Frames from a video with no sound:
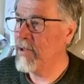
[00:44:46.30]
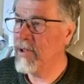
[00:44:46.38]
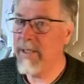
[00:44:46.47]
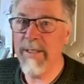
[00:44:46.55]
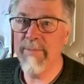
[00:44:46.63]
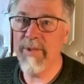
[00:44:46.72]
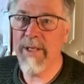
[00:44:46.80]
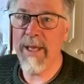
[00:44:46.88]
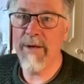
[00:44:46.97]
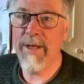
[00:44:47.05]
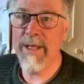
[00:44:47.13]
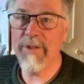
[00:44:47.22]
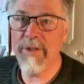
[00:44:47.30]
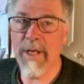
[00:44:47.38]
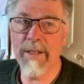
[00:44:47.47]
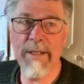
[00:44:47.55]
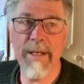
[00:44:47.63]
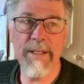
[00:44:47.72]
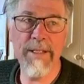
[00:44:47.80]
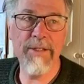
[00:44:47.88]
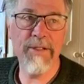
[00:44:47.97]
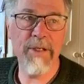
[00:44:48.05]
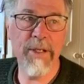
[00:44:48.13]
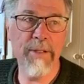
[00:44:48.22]
I'll see him Saturday at John
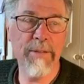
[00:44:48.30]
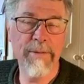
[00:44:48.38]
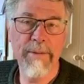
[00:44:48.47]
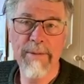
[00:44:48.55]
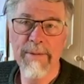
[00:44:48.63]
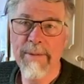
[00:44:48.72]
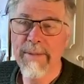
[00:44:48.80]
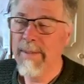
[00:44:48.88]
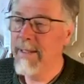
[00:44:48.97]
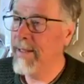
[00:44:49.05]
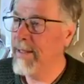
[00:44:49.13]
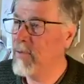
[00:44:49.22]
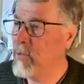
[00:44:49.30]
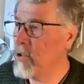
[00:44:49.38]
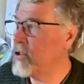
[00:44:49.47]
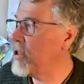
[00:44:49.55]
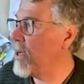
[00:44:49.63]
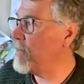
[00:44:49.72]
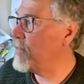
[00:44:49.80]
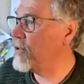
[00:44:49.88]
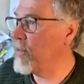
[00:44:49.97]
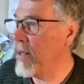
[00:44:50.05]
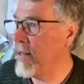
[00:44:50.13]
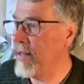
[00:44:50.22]
Cully's workshop
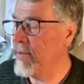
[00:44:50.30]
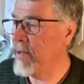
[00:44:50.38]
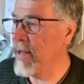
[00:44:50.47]
as well.